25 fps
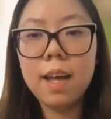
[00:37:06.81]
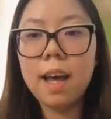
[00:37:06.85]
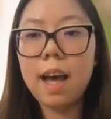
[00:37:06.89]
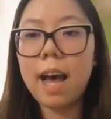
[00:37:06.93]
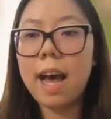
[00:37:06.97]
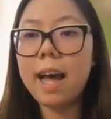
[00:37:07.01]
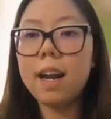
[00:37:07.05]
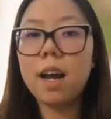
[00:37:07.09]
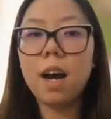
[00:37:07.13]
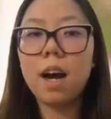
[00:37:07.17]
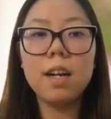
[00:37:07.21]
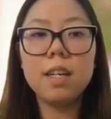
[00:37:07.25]

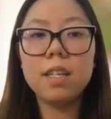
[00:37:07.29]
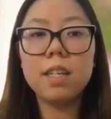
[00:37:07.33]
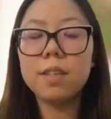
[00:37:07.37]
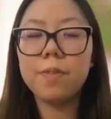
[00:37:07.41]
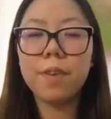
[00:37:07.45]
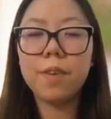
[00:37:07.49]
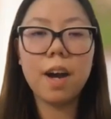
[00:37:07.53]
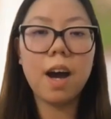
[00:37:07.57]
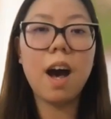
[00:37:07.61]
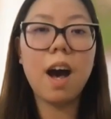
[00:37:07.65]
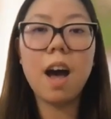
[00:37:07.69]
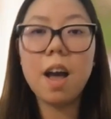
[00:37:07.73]
And I
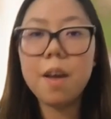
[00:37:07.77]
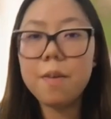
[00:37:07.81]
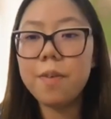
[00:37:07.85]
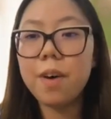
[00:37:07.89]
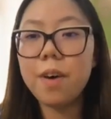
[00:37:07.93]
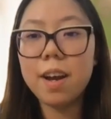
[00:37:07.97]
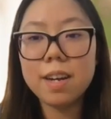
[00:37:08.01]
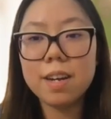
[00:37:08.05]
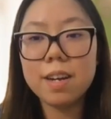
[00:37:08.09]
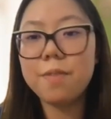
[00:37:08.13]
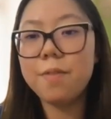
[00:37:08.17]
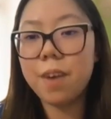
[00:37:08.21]

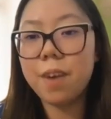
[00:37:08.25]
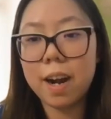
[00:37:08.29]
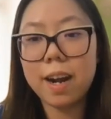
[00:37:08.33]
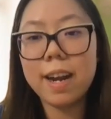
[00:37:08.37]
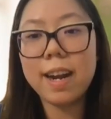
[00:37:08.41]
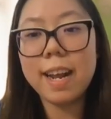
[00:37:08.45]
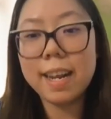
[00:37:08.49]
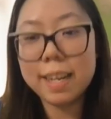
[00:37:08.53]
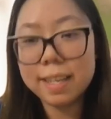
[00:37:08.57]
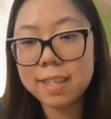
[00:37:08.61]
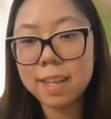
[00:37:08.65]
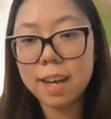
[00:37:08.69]
find it
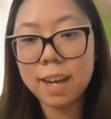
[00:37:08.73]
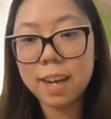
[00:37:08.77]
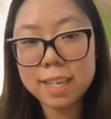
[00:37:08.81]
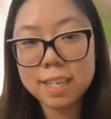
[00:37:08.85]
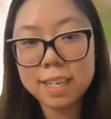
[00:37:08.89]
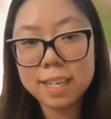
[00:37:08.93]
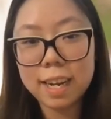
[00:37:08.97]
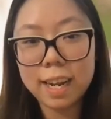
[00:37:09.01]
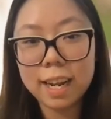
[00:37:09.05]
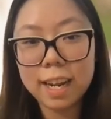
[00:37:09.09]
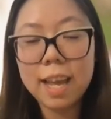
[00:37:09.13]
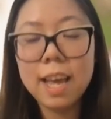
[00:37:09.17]
very
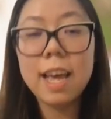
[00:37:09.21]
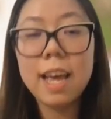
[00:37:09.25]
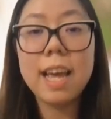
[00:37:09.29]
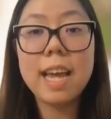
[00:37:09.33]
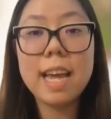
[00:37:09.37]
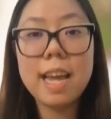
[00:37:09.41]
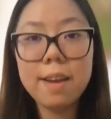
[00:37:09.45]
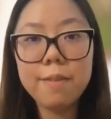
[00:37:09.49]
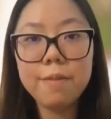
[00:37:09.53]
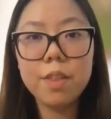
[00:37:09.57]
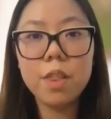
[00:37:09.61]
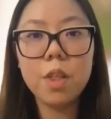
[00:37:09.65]
exciting,
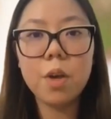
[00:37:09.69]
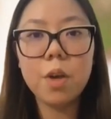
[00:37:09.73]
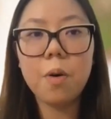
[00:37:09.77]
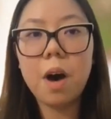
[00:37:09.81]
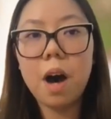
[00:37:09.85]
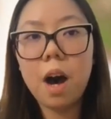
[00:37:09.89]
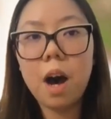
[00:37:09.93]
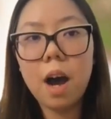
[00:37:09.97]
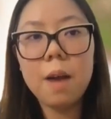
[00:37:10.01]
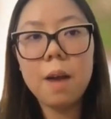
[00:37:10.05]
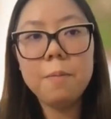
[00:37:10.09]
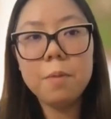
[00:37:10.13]
even though
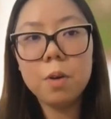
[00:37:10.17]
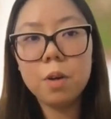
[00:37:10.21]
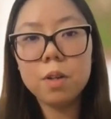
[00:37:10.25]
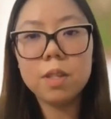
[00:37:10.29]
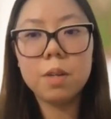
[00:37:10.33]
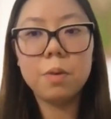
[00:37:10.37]
I'm not